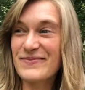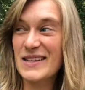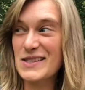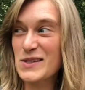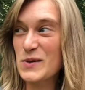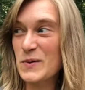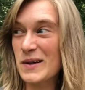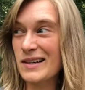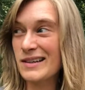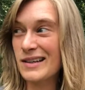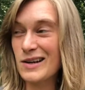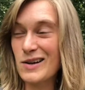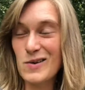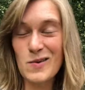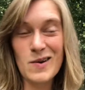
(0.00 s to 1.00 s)
So we're gonna
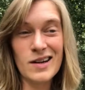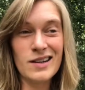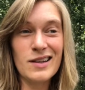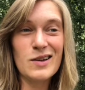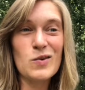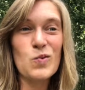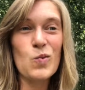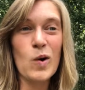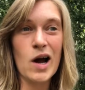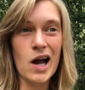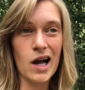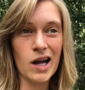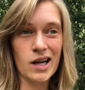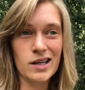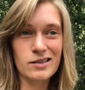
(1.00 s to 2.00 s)
go on a little
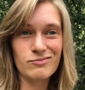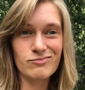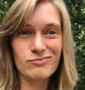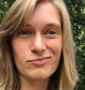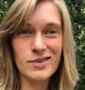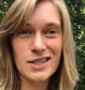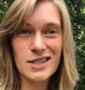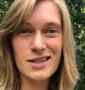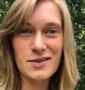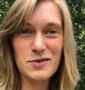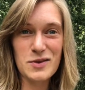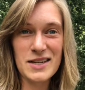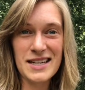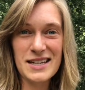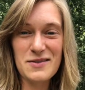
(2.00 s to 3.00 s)
walk, see if
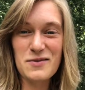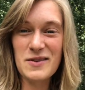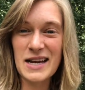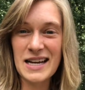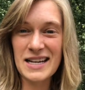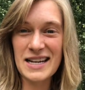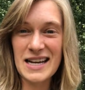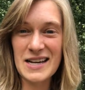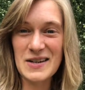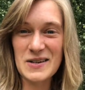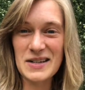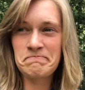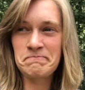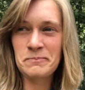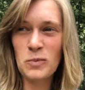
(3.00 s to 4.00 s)
we can find
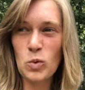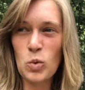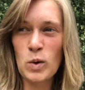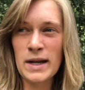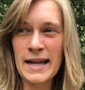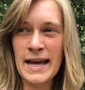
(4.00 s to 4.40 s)
out what